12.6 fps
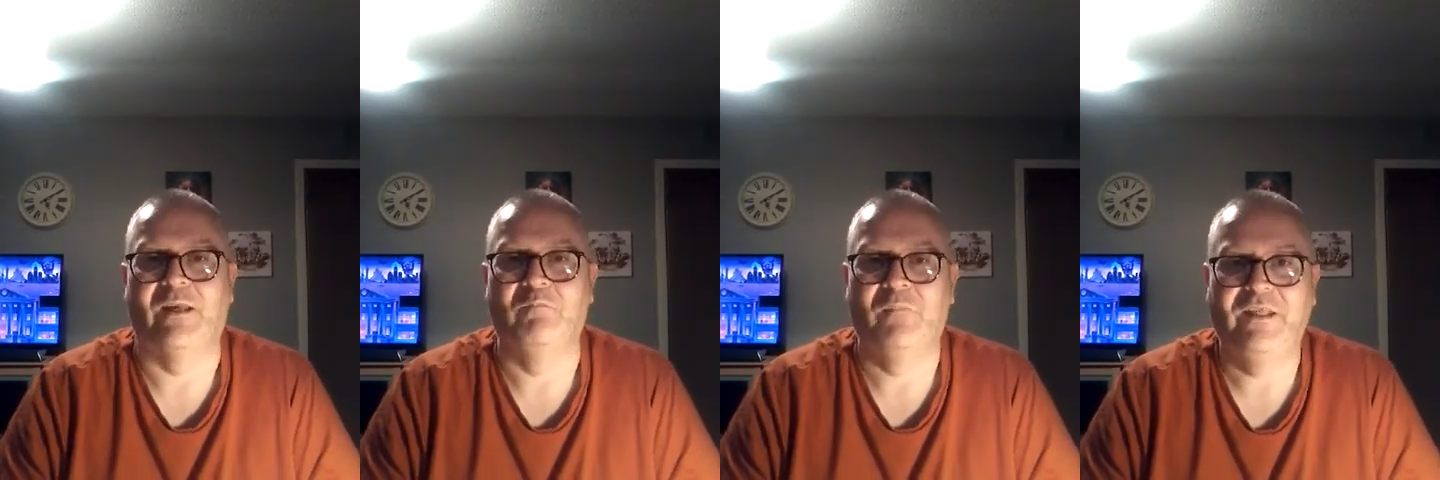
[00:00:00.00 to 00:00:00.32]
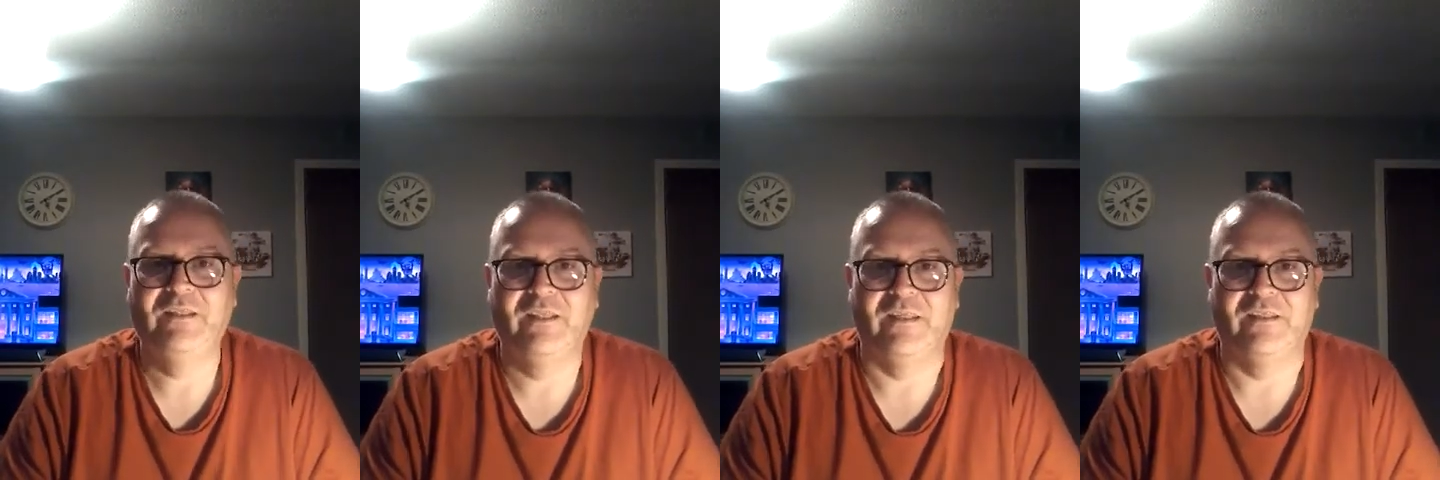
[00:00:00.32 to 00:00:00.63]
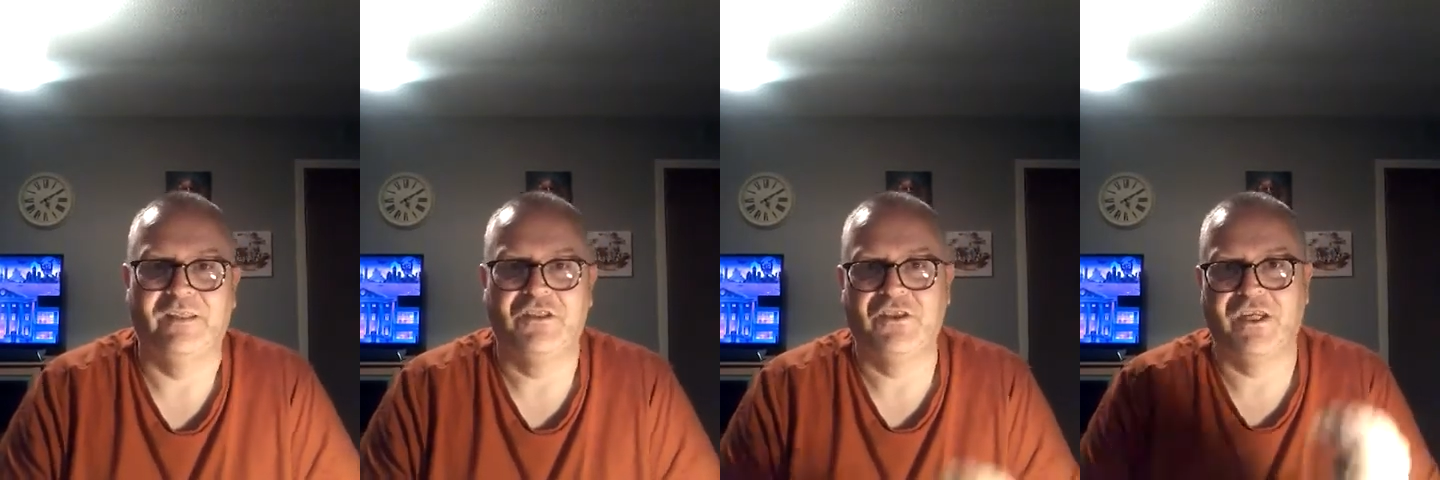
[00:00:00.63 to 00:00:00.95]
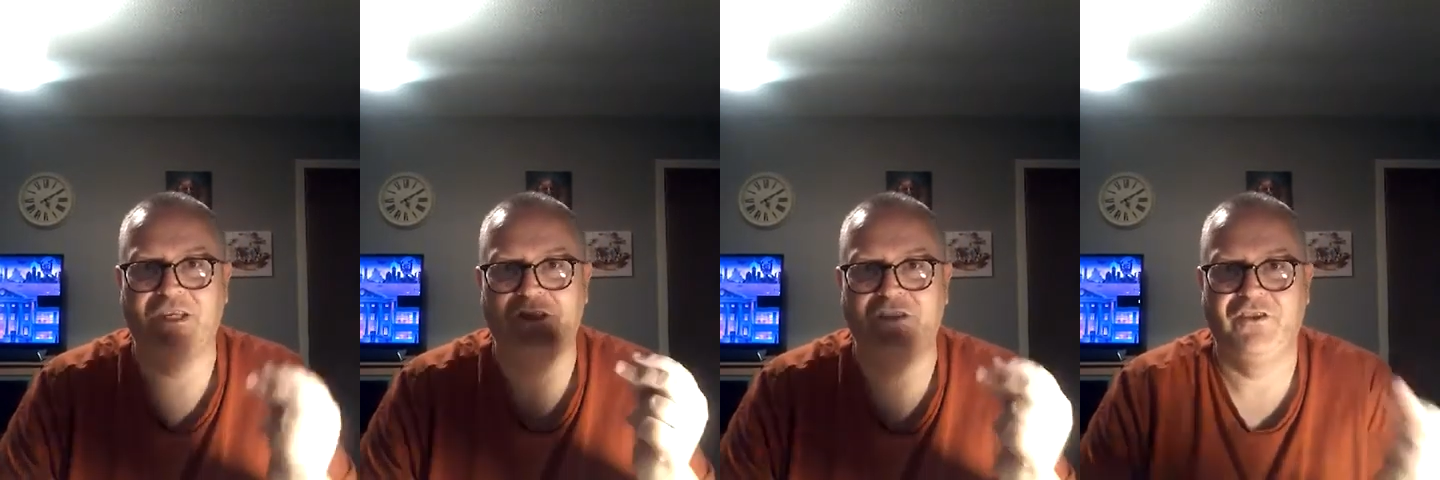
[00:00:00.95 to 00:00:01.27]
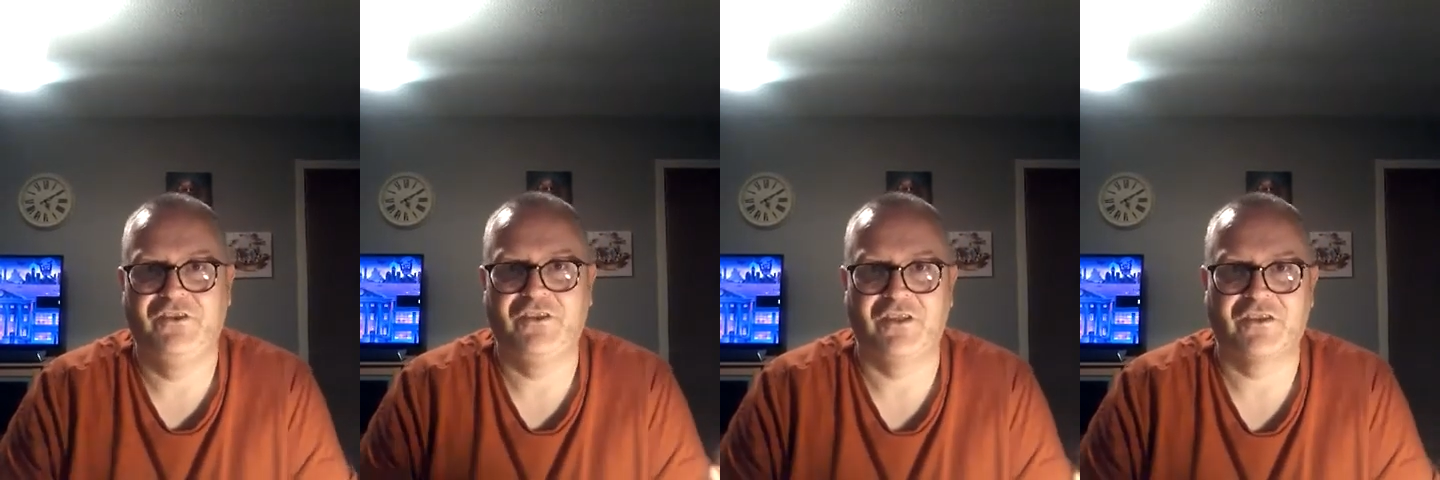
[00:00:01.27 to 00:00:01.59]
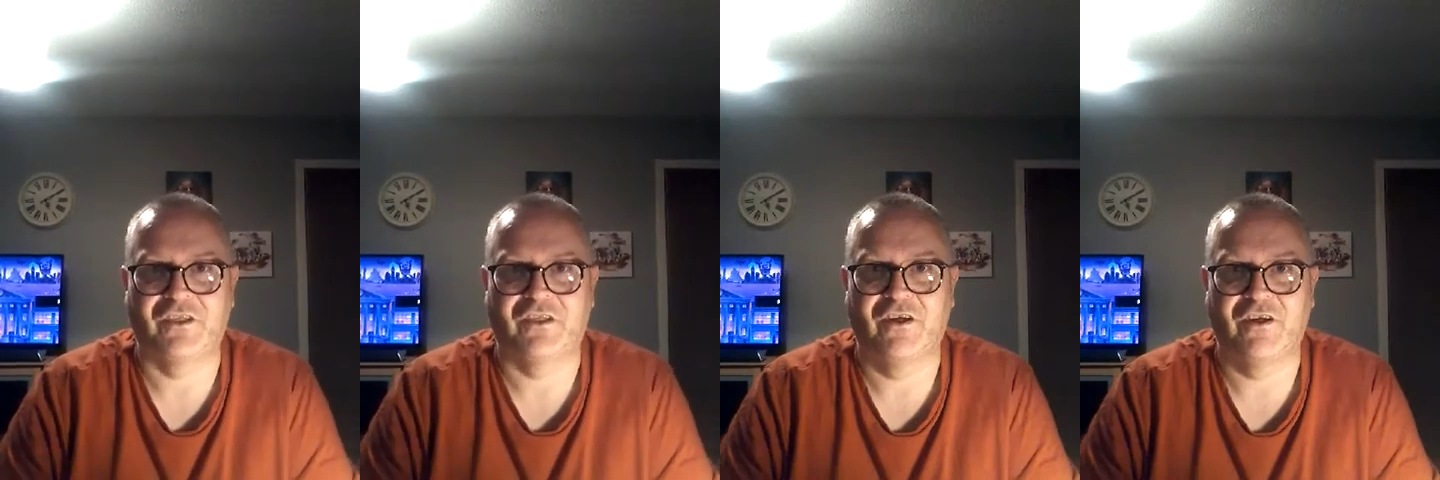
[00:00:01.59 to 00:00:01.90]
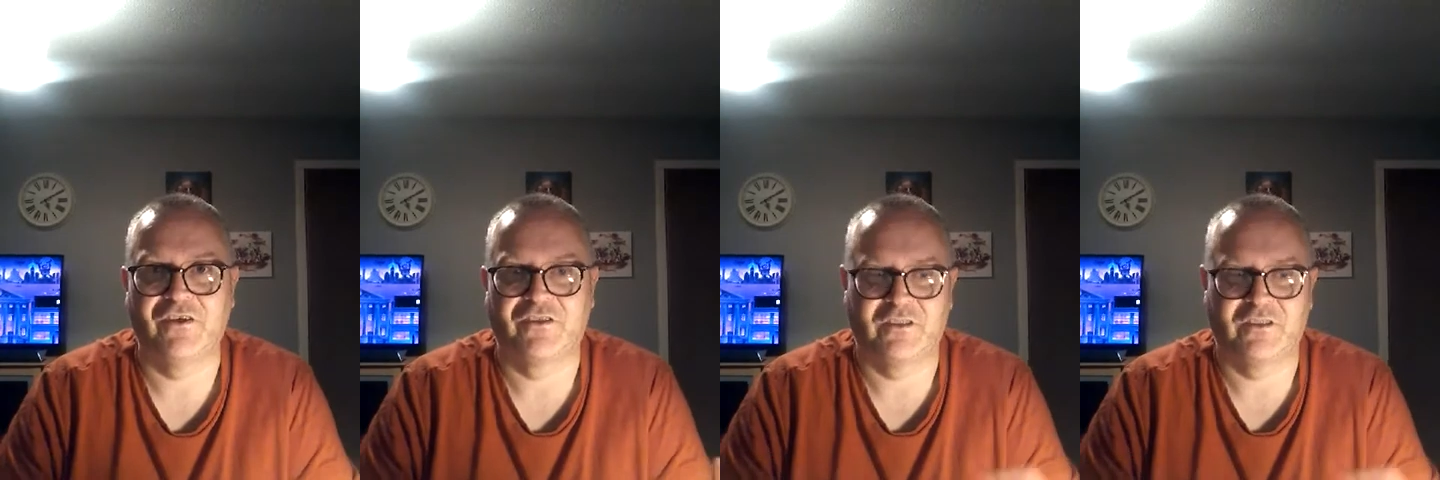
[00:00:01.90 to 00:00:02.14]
At midnight, the change just occurs.